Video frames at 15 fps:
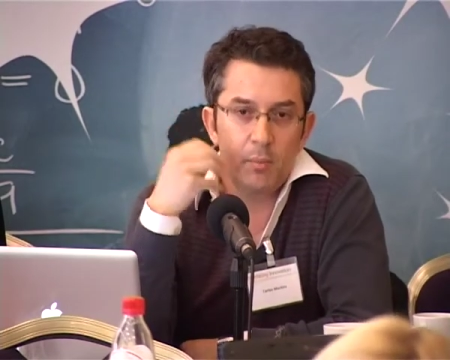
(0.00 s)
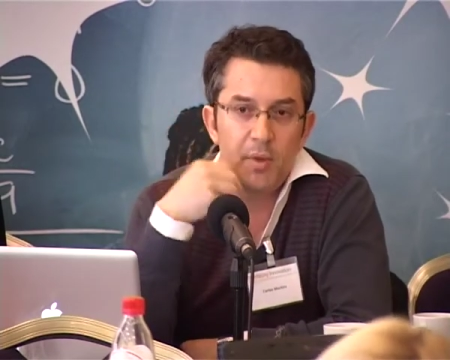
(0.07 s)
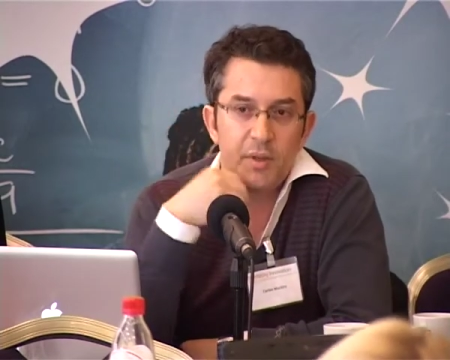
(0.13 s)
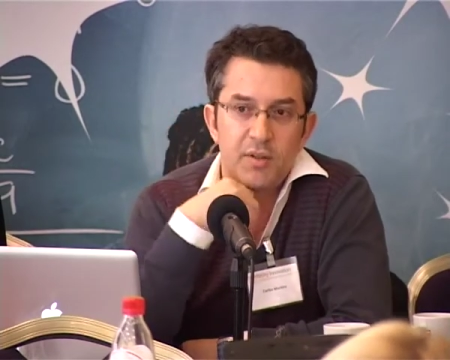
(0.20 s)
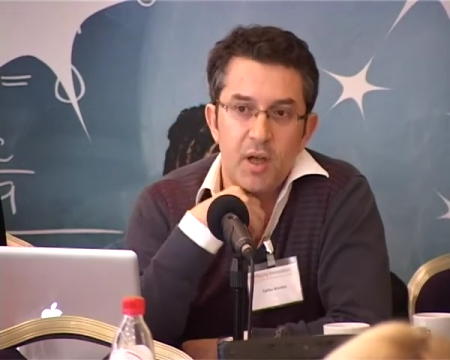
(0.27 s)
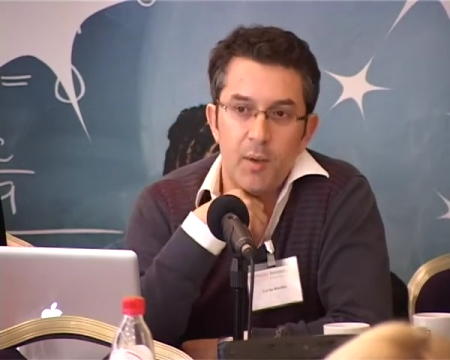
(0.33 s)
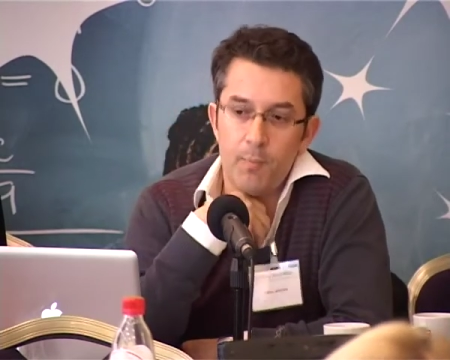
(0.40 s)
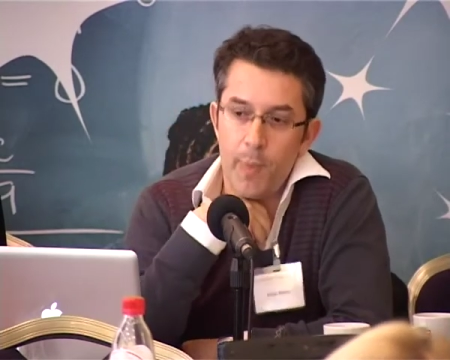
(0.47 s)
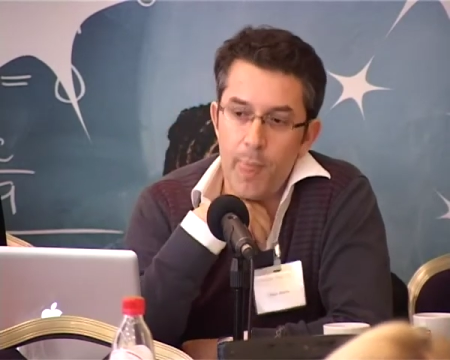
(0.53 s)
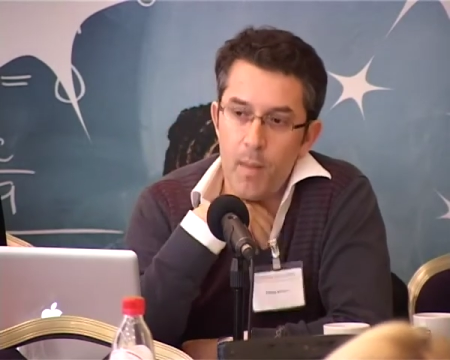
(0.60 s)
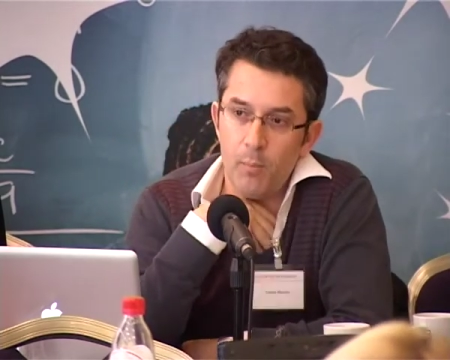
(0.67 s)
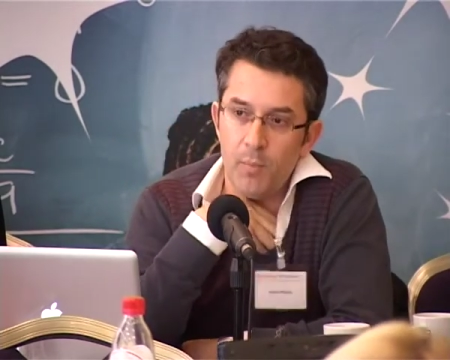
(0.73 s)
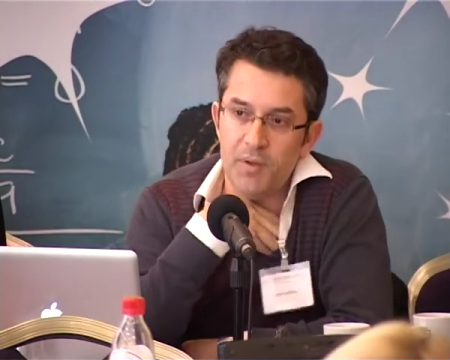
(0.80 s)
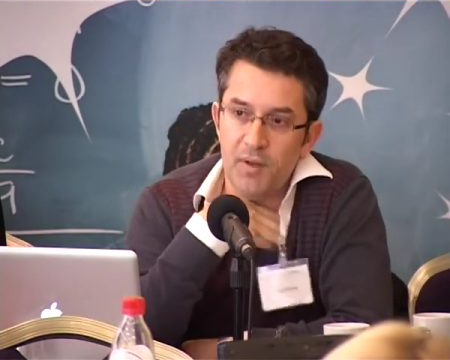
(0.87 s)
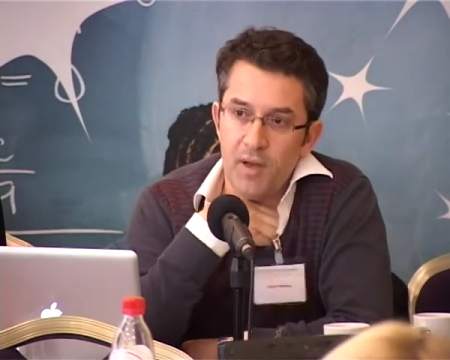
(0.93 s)

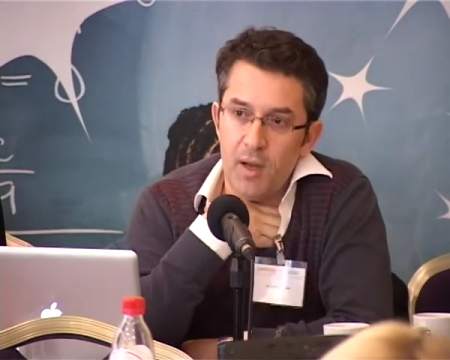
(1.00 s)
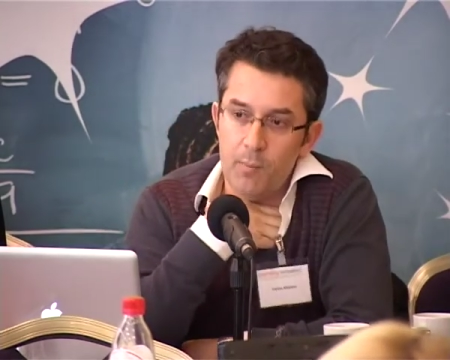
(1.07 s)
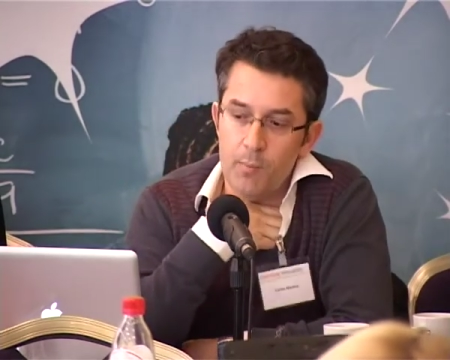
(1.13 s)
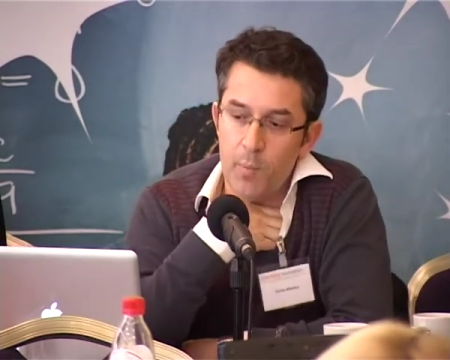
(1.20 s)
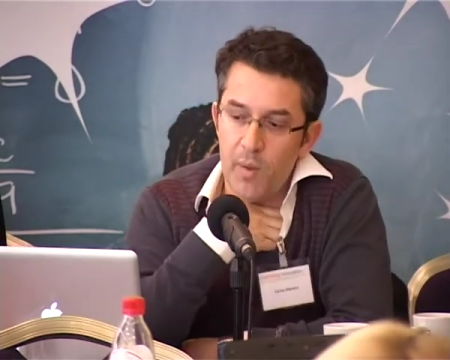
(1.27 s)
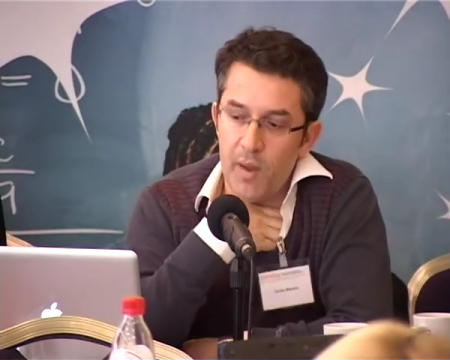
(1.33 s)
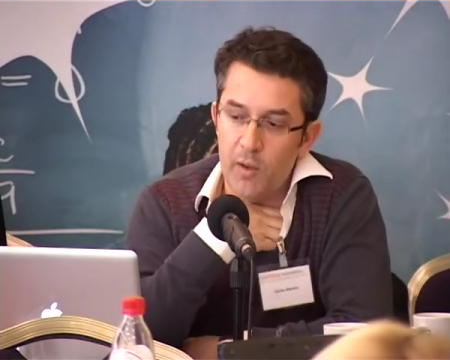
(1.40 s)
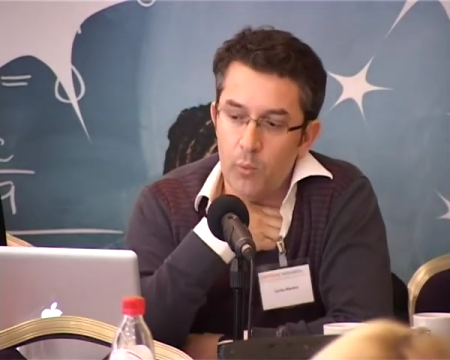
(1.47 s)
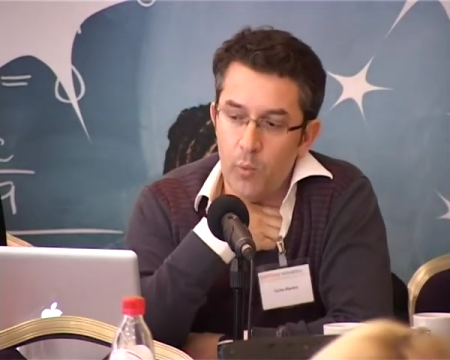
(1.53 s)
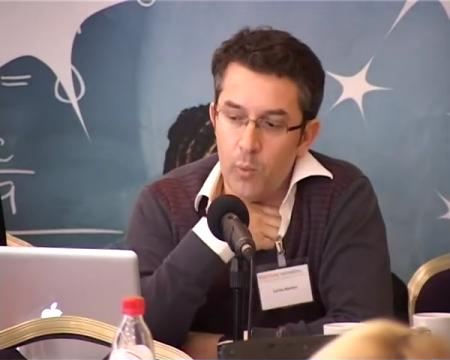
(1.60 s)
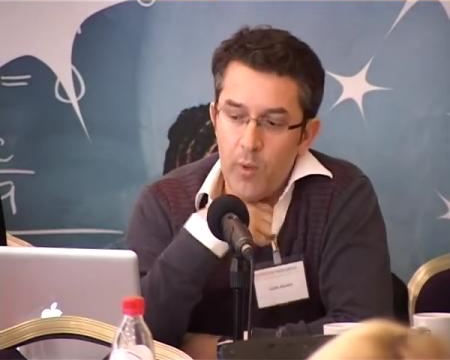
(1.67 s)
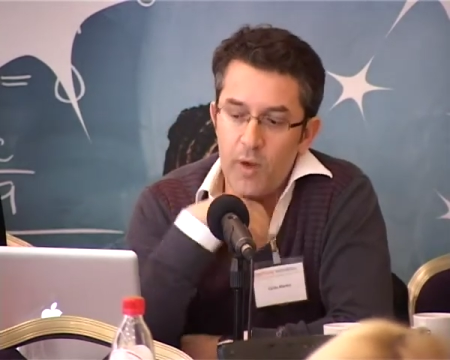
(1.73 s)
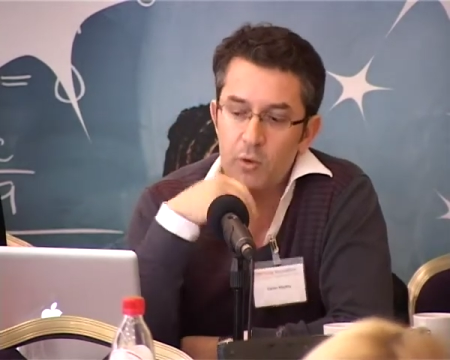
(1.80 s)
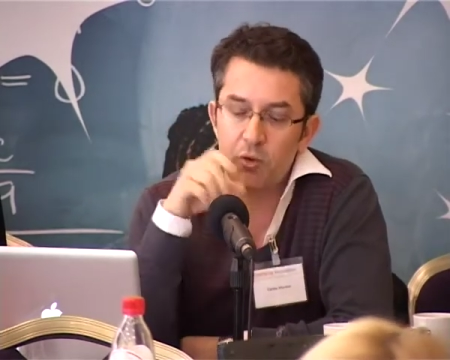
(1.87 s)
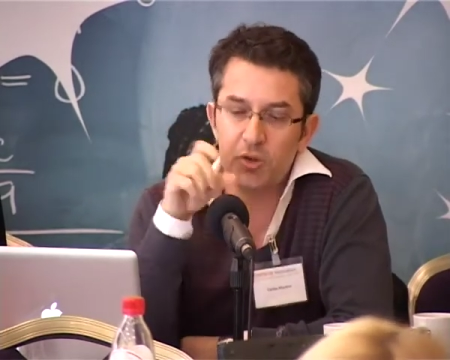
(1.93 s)
and
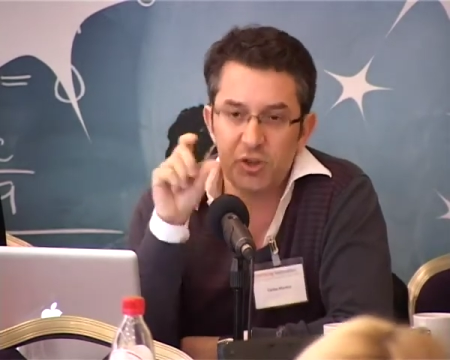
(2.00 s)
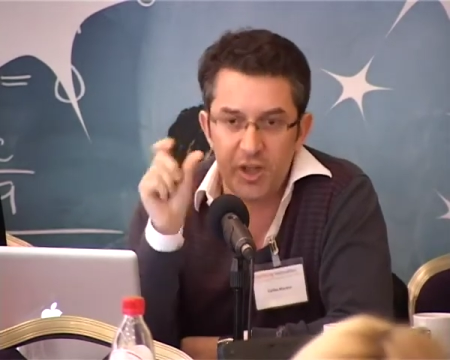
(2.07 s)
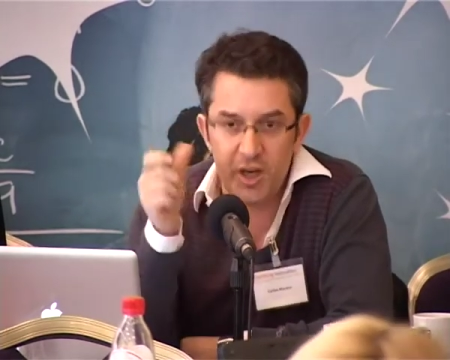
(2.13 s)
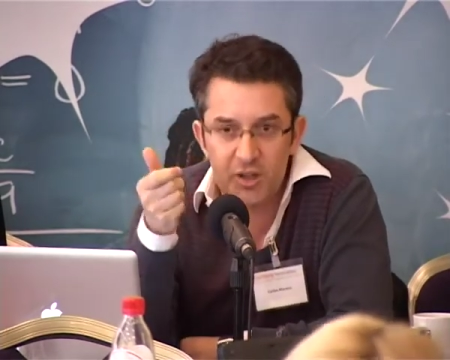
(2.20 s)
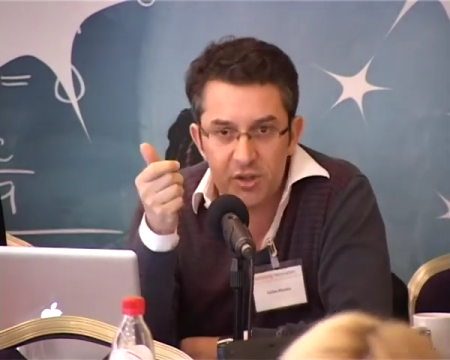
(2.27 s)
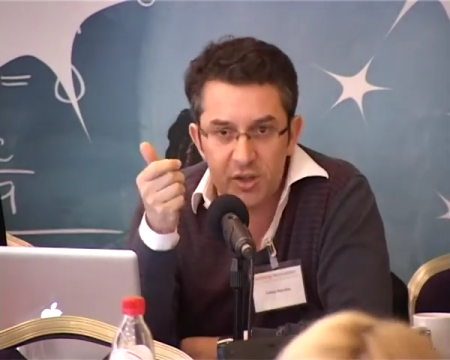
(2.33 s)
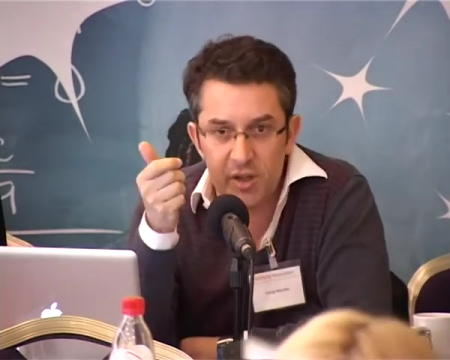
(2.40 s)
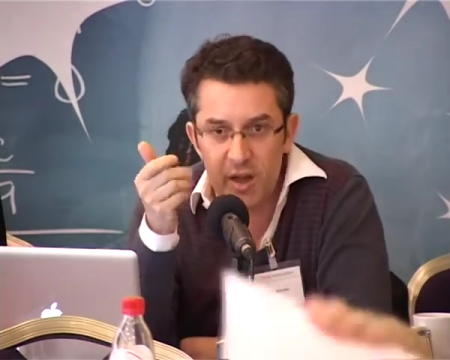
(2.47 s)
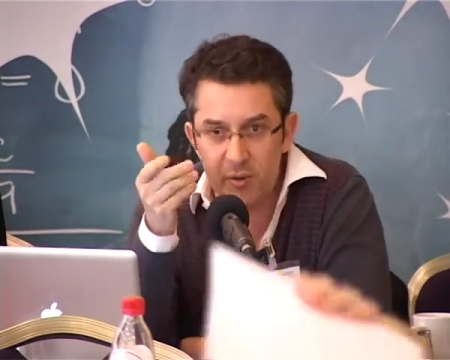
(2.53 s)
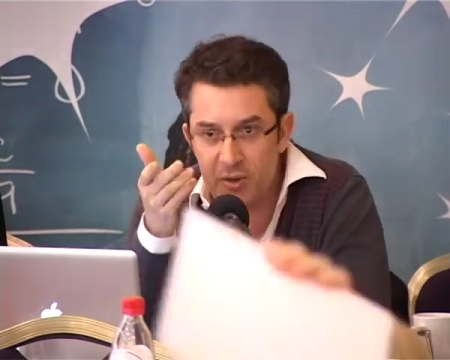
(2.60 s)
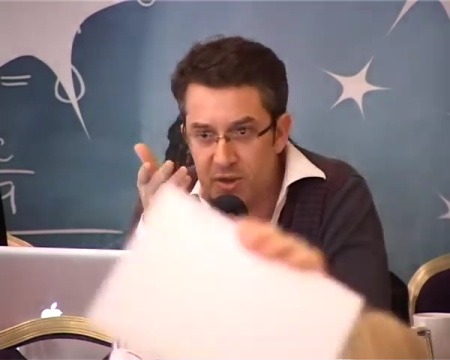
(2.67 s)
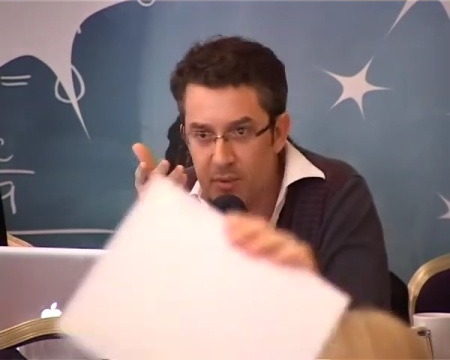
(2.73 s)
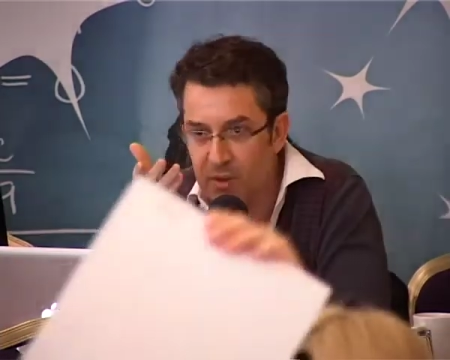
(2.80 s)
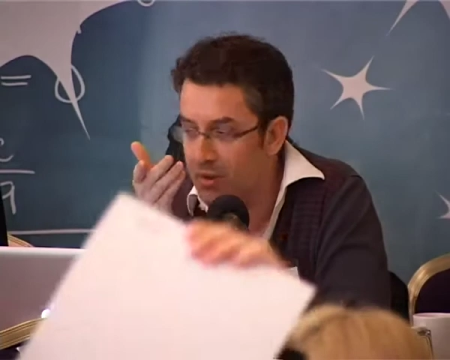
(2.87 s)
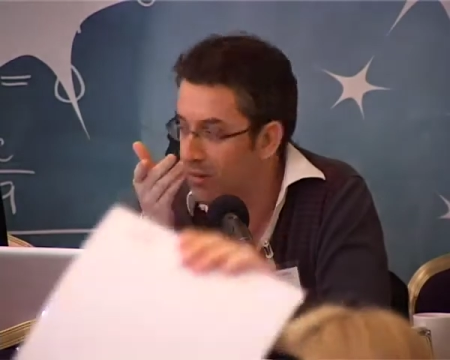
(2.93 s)
when you change the
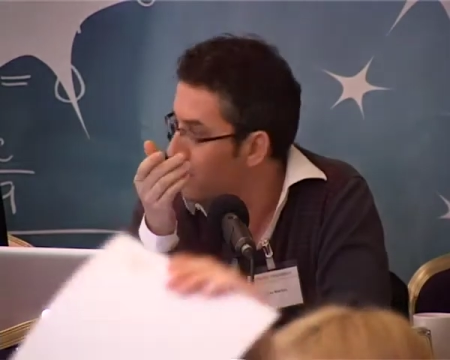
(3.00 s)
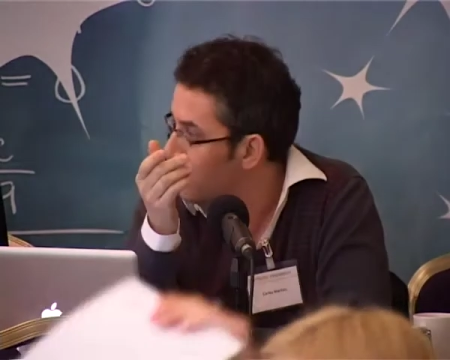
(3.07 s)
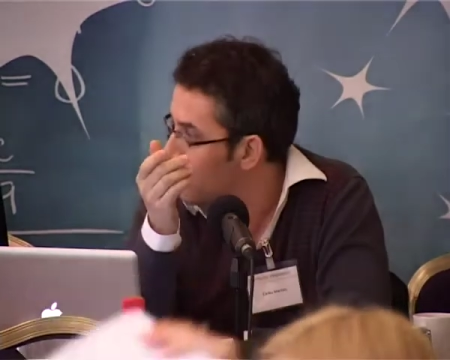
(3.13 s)
language, I've been